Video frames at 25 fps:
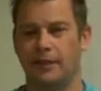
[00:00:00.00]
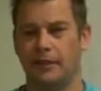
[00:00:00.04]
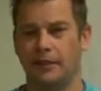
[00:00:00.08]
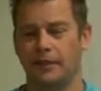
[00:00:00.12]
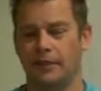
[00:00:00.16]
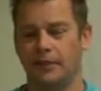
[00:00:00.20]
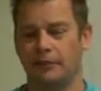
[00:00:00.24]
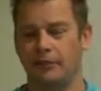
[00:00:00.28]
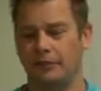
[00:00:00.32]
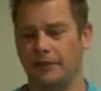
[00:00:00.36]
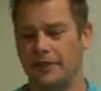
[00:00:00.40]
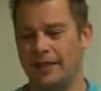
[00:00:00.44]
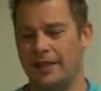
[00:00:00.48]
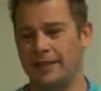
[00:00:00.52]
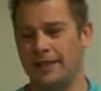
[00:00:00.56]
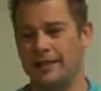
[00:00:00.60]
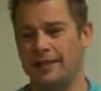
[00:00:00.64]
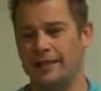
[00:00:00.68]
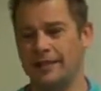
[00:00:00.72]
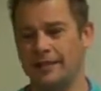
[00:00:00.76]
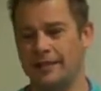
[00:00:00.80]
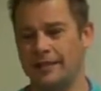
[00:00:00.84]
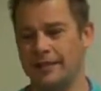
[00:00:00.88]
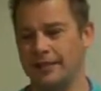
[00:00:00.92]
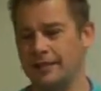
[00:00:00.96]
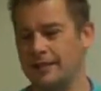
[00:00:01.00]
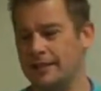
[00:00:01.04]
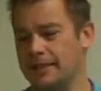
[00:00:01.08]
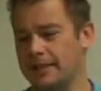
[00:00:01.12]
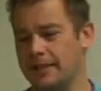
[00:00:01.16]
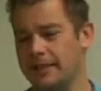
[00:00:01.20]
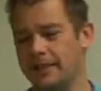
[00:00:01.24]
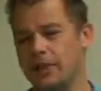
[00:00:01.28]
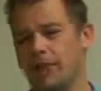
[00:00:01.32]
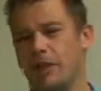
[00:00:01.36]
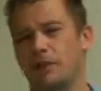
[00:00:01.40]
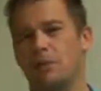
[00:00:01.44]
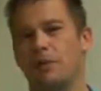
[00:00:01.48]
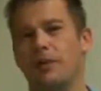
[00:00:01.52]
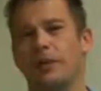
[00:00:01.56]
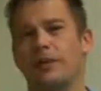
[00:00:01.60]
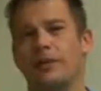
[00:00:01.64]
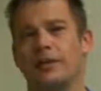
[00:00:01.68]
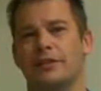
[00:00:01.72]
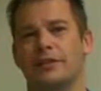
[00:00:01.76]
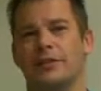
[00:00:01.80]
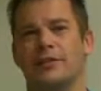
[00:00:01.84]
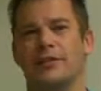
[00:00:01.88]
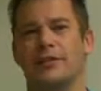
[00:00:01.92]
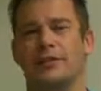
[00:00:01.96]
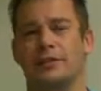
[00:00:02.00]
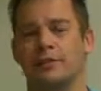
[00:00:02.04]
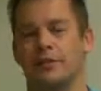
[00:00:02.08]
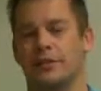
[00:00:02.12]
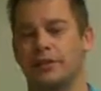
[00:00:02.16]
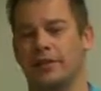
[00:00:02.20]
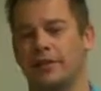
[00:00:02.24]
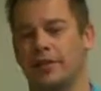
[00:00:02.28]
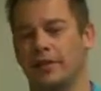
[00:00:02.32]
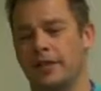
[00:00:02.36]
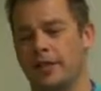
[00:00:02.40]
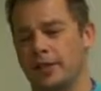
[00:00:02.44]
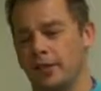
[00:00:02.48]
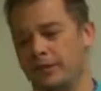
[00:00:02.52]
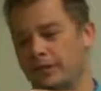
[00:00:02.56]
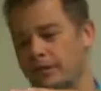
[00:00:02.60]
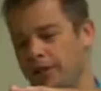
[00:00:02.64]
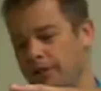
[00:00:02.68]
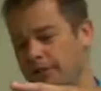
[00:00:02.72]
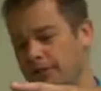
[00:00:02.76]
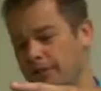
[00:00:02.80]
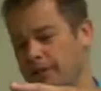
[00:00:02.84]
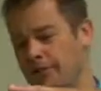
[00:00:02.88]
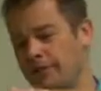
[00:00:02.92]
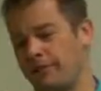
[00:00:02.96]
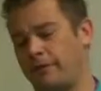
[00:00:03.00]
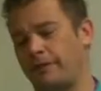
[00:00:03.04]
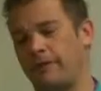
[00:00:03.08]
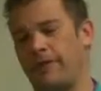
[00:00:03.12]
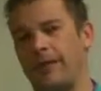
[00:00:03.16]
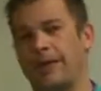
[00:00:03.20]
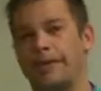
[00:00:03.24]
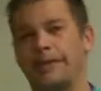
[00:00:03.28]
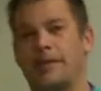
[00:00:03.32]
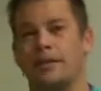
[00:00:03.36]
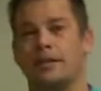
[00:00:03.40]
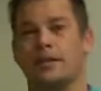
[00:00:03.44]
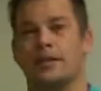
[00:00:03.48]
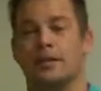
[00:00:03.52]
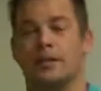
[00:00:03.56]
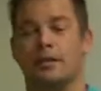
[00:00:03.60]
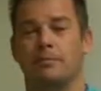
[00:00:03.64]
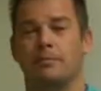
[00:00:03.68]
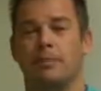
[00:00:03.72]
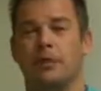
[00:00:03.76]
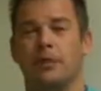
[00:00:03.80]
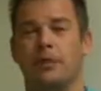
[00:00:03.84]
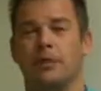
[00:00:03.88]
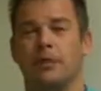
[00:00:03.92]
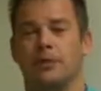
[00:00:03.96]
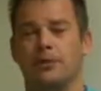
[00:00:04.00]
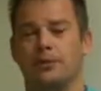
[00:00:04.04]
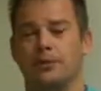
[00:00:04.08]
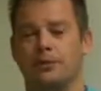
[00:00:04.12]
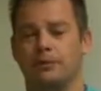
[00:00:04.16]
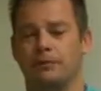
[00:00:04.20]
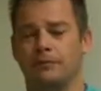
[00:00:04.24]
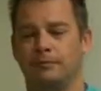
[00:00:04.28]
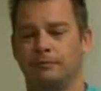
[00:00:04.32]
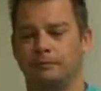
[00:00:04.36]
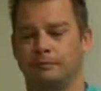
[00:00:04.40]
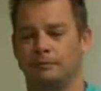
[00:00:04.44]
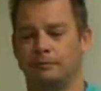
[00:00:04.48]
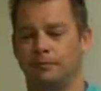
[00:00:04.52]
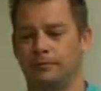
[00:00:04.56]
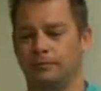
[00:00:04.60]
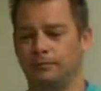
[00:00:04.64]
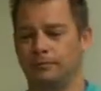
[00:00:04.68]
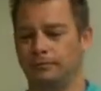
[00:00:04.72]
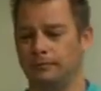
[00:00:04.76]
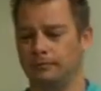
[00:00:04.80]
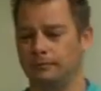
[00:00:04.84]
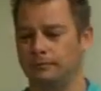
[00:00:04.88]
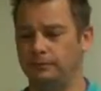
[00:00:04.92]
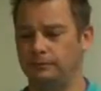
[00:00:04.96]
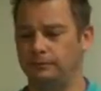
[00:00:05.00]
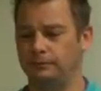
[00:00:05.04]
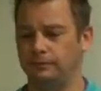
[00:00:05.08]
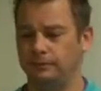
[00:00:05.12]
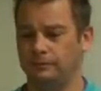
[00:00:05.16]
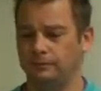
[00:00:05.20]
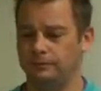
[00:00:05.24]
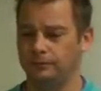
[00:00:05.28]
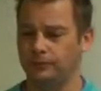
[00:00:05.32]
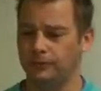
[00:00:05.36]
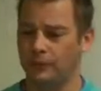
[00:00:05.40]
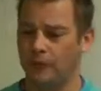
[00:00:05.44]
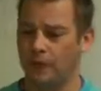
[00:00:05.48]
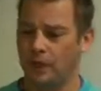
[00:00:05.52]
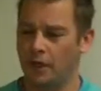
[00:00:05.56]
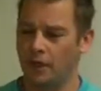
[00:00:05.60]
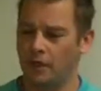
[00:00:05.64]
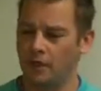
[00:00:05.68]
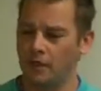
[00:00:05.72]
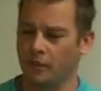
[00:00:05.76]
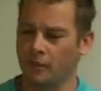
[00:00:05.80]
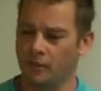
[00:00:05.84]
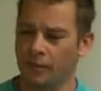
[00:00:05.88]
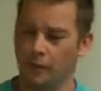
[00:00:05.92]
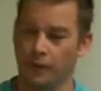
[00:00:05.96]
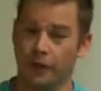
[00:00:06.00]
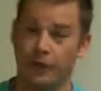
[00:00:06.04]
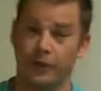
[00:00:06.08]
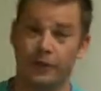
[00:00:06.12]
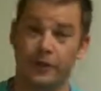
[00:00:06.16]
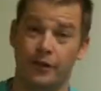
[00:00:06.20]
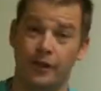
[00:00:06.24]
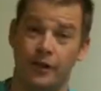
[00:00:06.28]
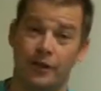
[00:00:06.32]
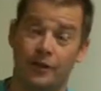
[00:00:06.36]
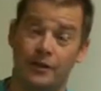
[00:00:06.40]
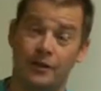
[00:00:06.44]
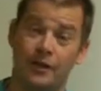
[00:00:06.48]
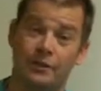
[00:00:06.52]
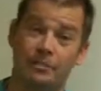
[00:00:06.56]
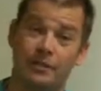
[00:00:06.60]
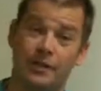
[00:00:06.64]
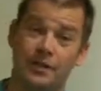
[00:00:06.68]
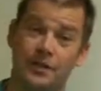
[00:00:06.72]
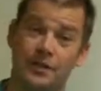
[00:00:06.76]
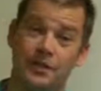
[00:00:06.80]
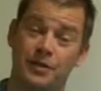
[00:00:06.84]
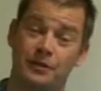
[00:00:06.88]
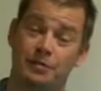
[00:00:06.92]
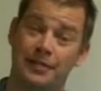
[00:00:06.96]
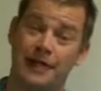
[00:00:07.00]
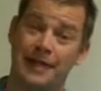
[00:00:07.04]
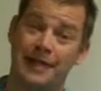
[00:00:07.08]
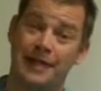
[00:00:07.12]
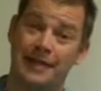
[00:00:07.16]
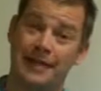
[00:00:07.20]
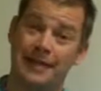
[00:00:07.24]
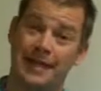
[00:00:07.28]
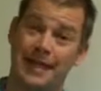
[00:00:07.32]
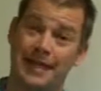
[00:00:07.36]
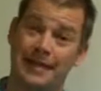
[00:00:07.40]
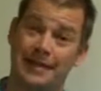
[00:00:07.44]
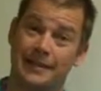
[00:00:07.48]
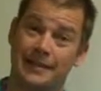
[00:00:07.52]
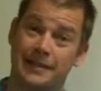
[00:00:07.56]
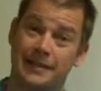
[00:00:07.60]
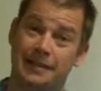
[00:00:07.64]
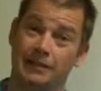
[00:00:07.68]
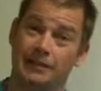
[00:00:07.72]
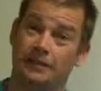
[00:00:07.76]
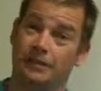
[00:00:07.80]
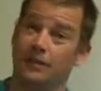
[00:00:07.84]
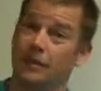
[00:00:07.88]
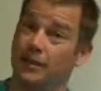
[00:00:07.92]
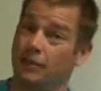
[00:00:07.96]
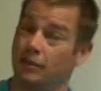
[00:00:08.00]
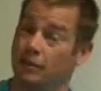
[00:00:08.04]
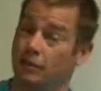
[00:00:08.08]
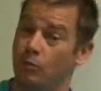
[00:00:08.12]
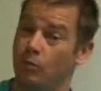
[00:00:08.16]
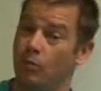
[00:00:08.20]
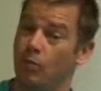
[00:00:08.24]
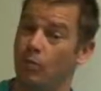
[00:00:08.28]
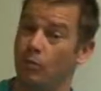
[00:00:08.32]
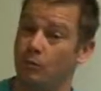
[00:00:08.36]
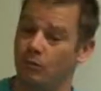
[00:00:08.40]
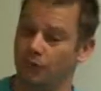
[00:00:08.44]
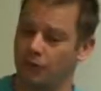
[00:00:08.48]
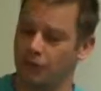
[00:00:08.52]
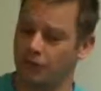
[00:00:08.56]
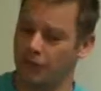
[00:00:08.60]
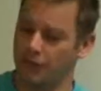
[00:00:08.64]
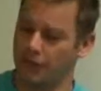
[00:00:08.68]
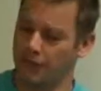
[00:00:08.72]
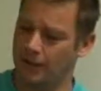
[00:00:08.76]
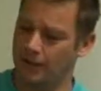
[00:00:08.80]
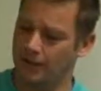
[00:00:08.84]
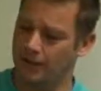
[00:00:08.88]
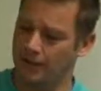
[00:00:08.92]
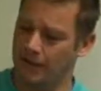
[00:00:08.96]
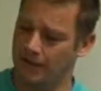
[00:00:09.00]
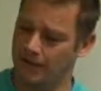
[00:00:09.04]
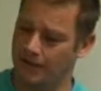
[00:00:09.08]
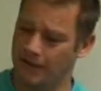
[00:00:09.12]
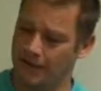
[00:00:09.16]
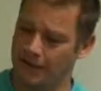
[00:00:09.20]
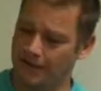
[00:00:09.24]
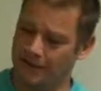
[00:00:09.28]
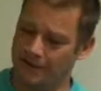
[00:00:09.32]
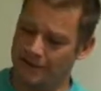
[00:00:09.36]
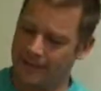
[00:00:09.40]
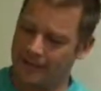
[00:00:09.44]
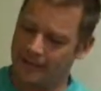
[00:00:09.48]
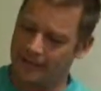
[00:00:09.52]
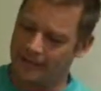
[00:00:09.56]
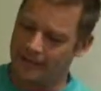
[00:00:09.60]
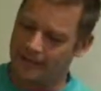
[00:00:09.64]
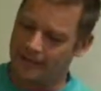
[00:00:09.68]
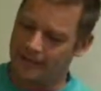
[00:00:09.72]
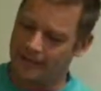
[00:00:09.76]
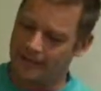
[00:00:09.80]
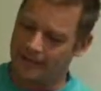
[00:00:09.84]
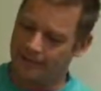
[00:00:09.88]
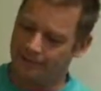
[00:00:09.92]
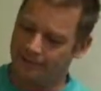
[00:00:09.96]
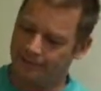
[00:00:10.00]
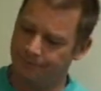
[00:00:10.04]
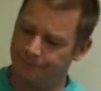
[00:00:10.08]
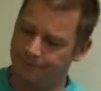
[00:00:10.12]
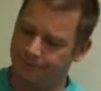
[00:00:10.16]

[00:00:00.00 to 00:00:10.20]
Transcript: In reality it isn't, it's an oblate spheroid. In other words, it's flattened at the poles. We all know that the Earth spins about its axis, or actually wobbles slightly about its axis,